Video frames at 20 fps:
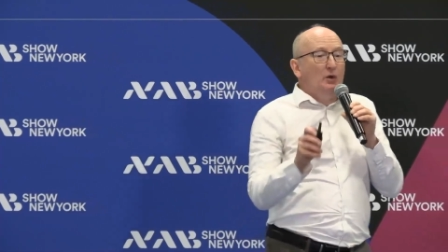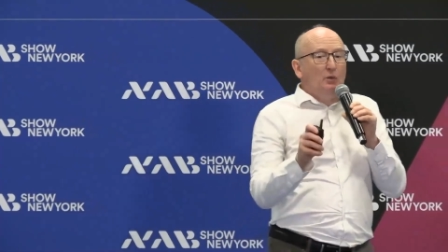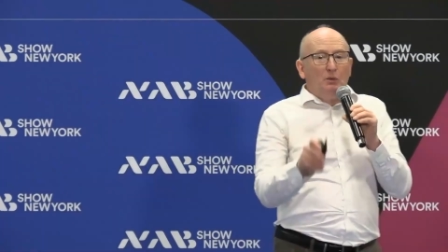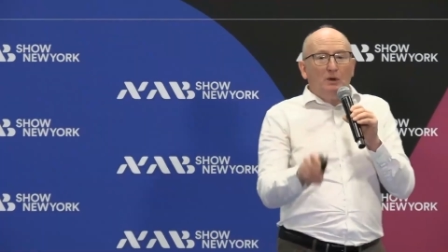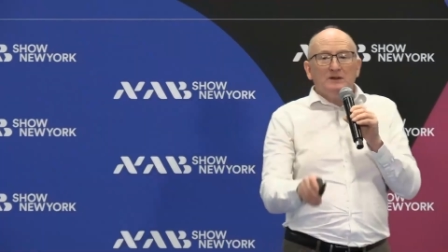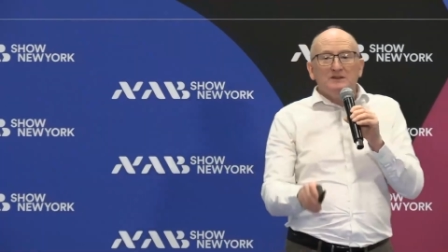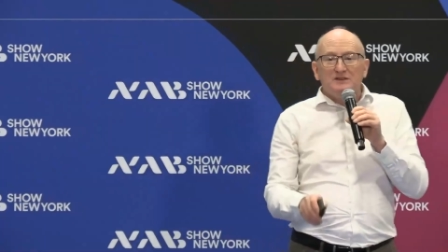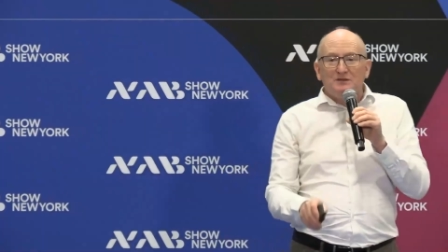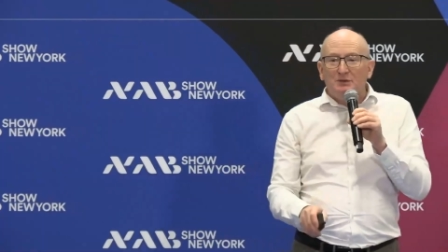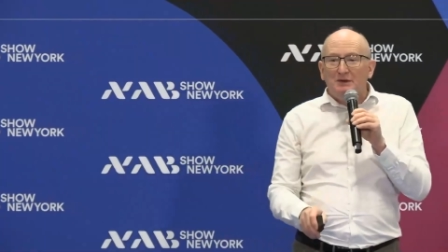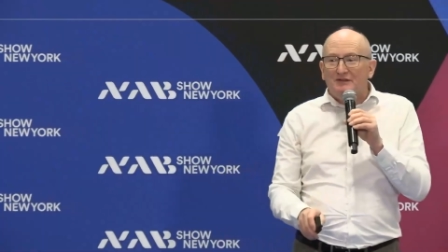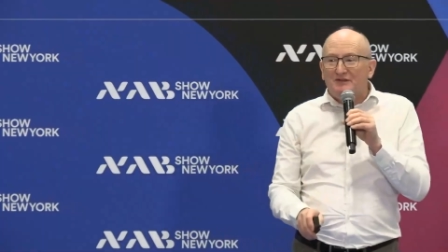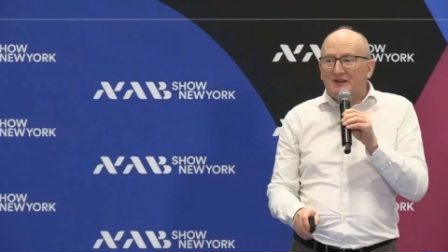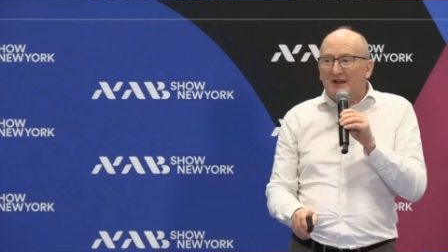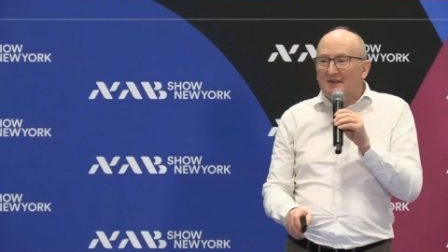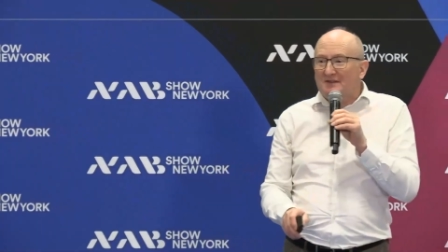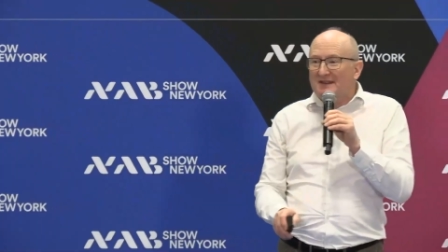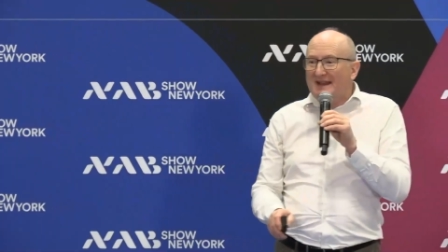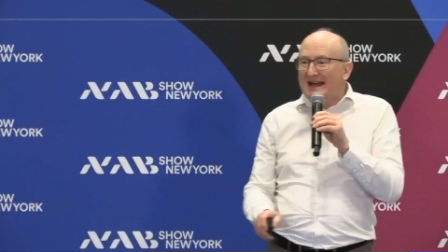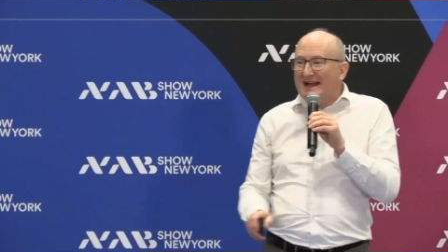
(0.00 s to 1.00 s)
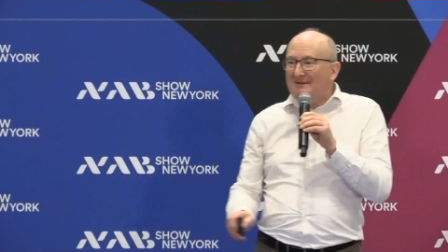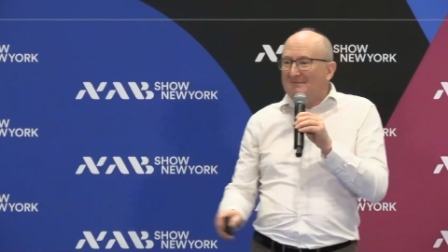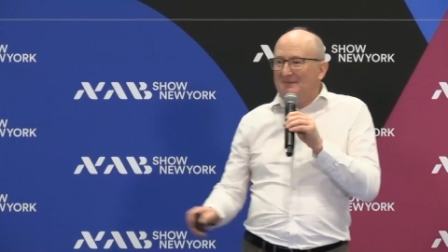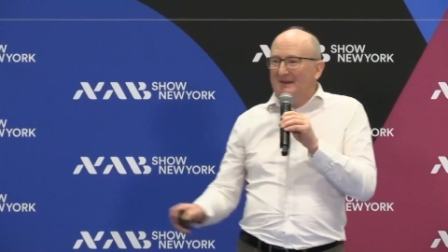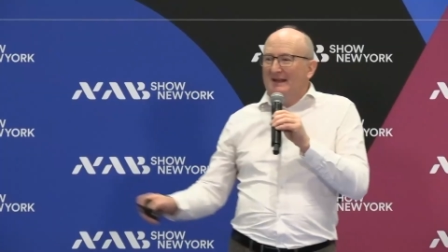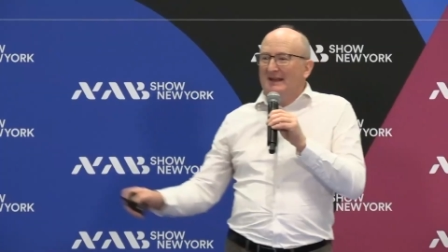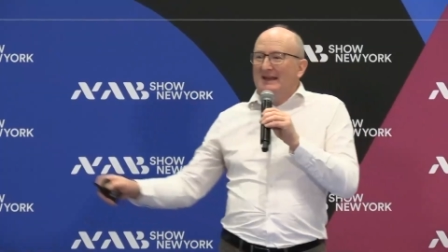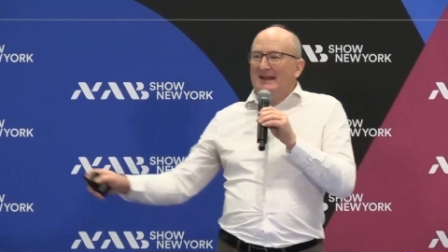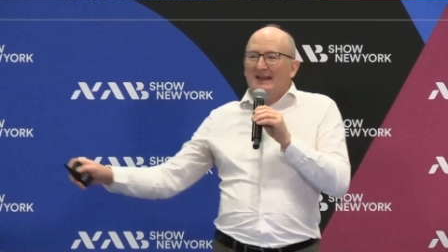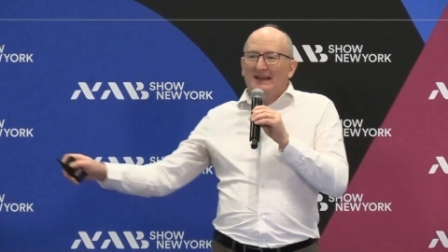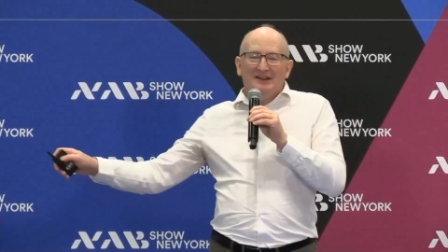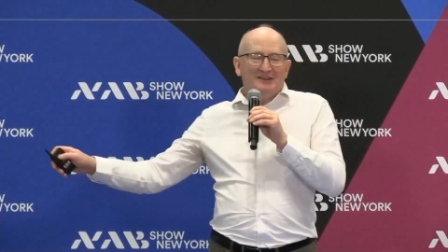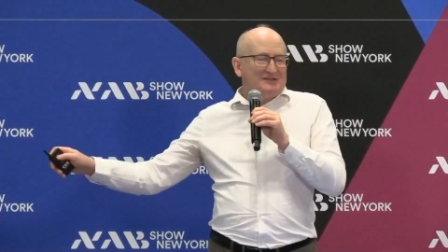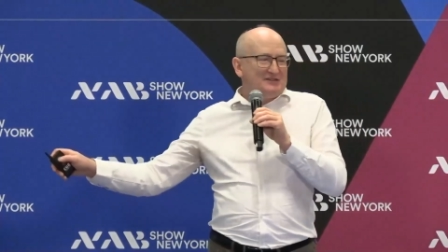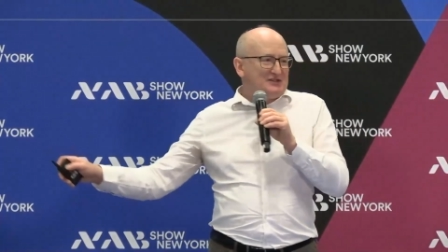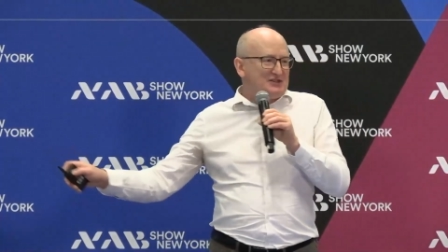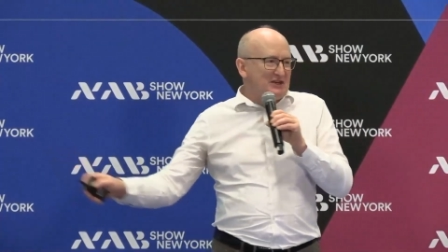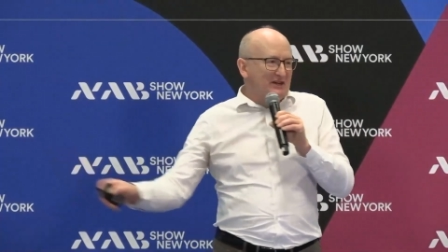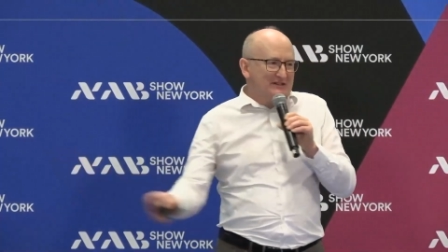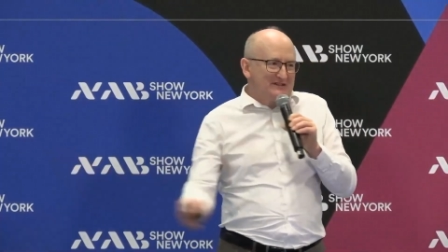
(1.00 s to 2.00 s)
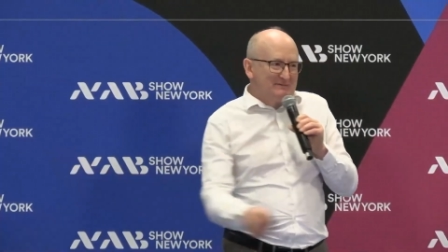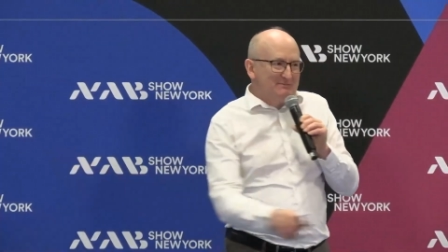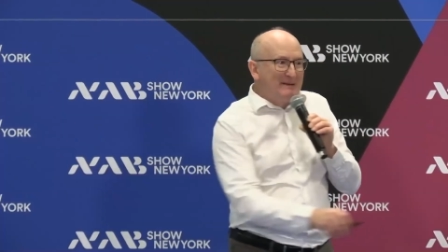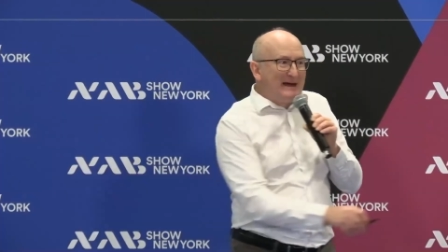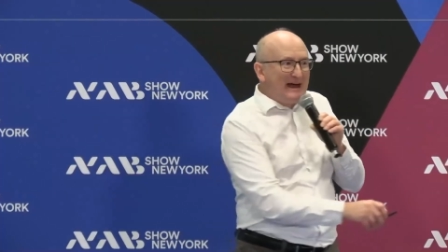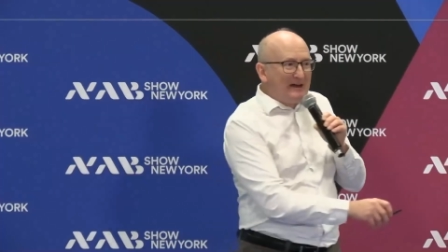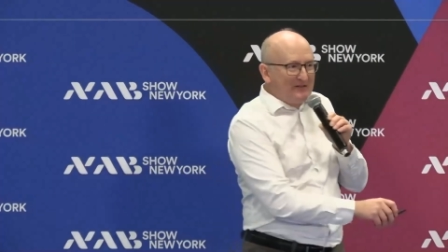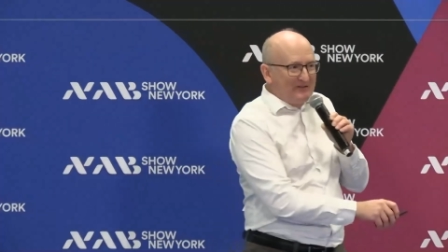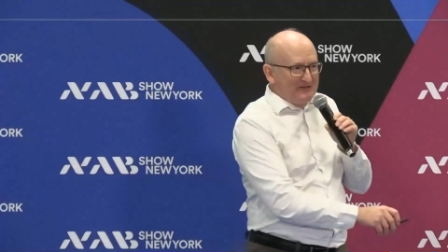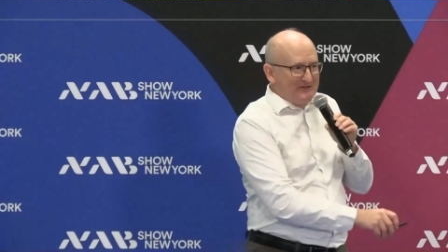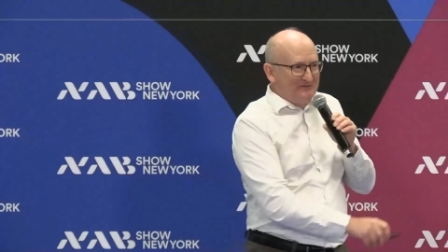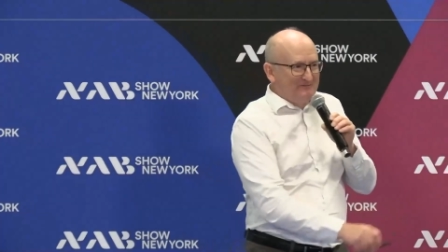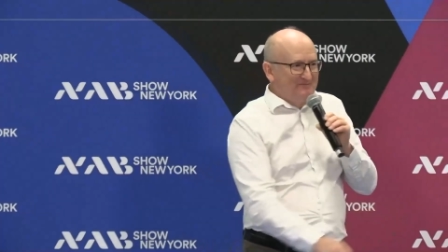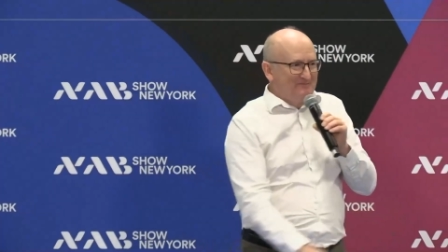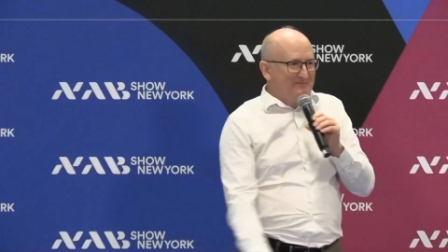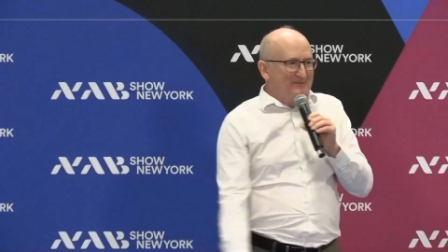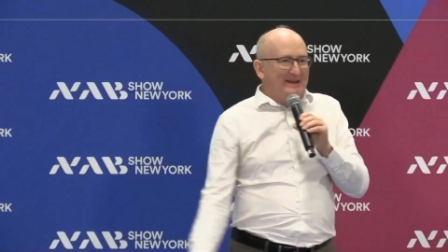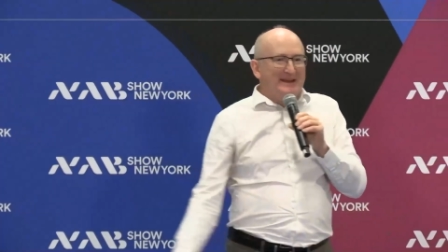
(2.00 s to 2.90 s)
Once we've done that, it's just maths